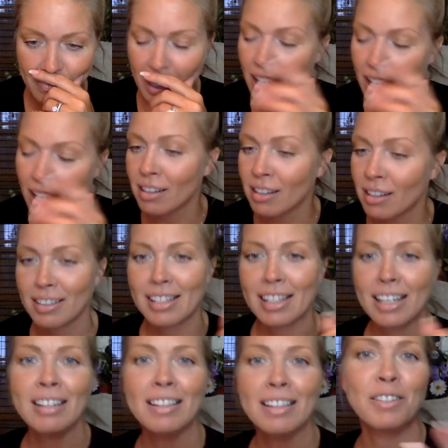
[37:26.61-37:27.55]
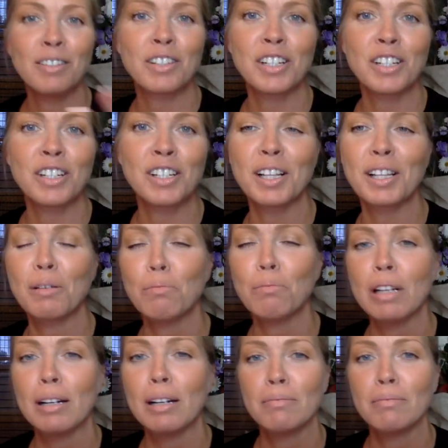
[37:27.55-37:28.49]
Oh, see, there's just a little
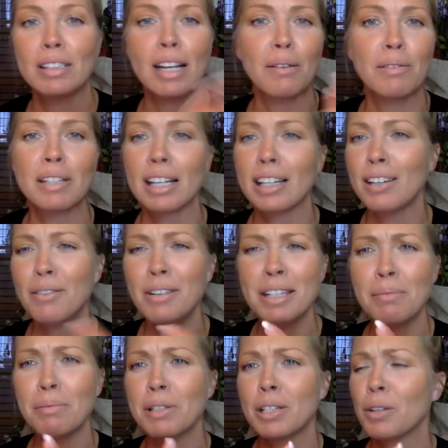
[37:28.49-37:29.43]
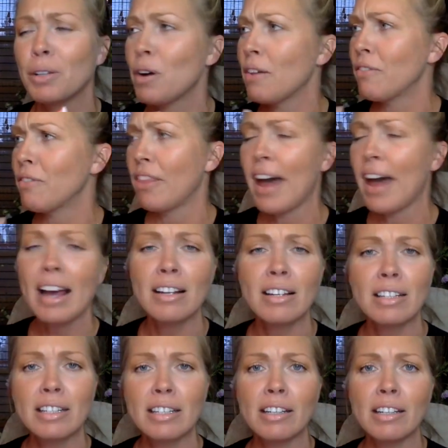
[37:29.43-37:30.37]
blip. So I was like, you weren't supposed to go off on that.